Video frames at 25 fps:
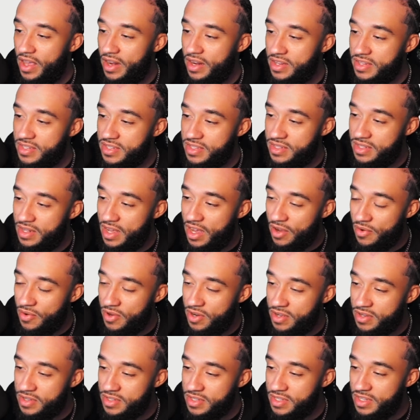and it's not
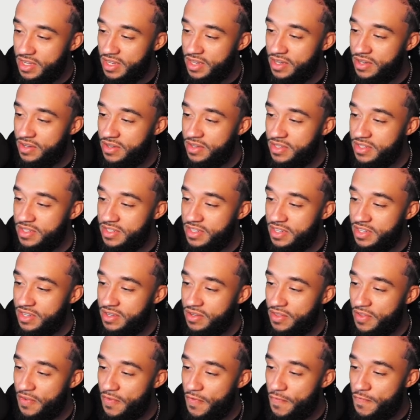going on sale
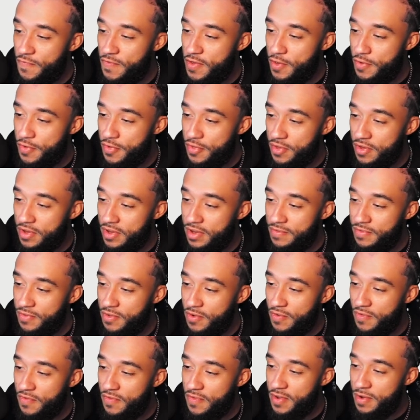until the 5th of
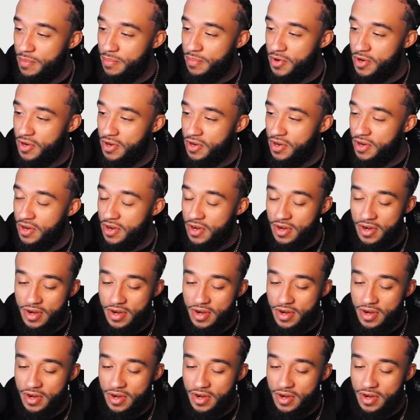November.